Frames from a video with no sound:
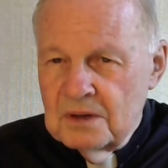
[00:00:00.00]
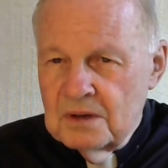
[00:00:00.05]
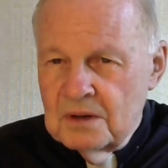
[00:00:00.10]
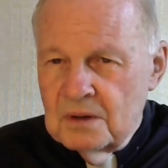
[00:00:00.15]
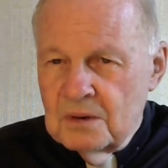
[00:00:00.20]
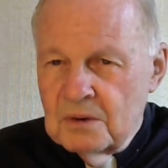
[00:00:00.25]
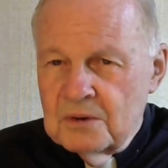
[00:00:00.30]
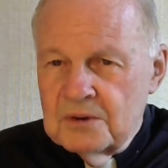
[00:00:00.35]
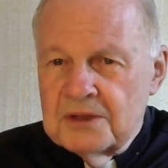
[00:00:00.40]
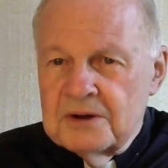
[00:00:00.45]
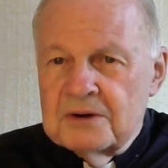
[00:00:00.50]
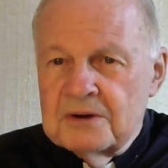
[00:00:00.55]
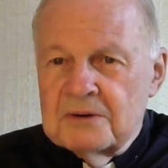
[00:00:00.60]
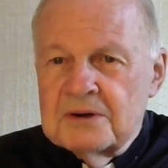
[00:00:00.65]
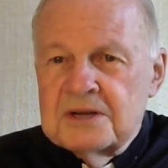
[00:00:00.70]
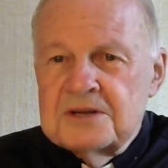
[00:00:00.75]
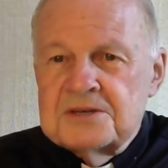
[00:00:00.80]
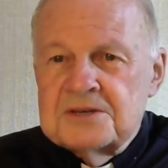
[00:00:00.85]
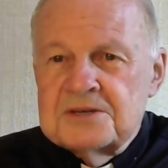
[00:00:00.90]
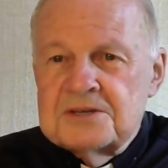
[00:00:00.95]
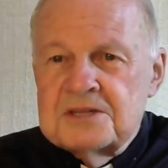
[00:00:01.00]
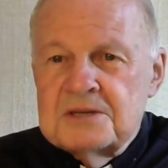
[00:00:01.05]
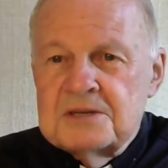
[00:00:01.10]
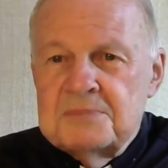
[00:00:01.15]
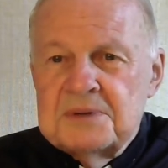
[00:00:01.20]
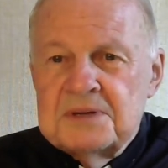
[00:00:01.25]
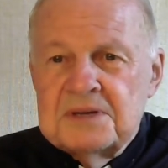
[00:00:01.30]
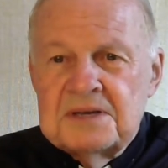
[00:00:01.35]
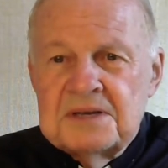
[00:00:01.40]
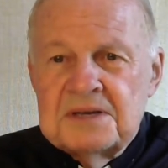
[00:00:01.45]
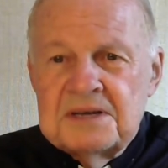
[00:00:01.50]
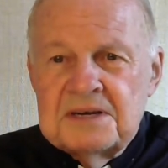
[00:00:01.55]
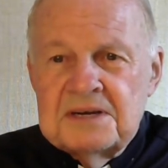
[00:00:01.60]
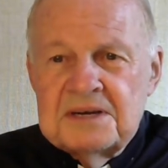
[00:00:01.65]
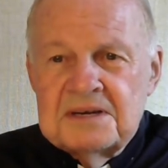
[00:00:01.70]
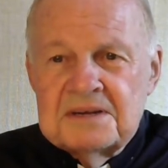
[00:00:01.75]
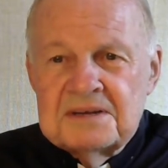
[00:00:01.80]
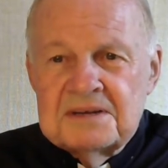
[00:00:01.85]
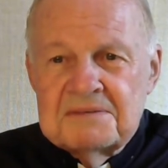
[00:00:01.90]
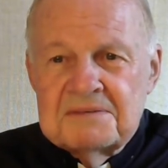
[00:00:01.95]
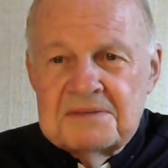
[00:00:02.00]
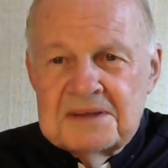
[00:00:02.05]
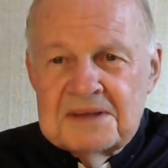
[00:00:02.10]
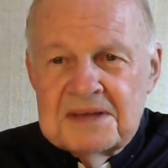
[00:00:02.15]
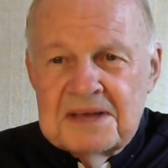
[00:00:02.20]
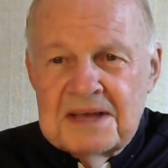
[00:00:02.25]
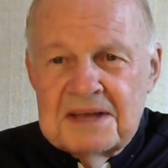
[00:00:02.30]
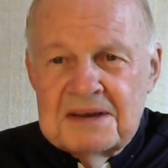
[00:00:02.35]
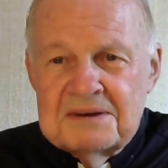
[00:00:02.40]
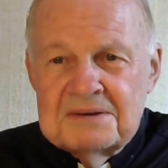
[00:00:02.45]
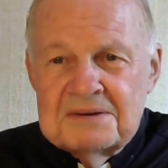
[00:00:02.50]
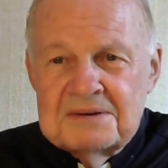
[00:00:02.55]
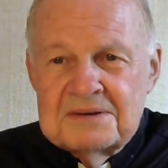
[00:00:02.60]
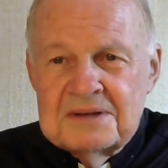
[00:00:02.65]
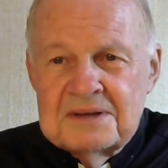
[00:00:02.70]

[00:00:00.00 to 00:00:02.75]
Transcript: or there is the beginning of the end,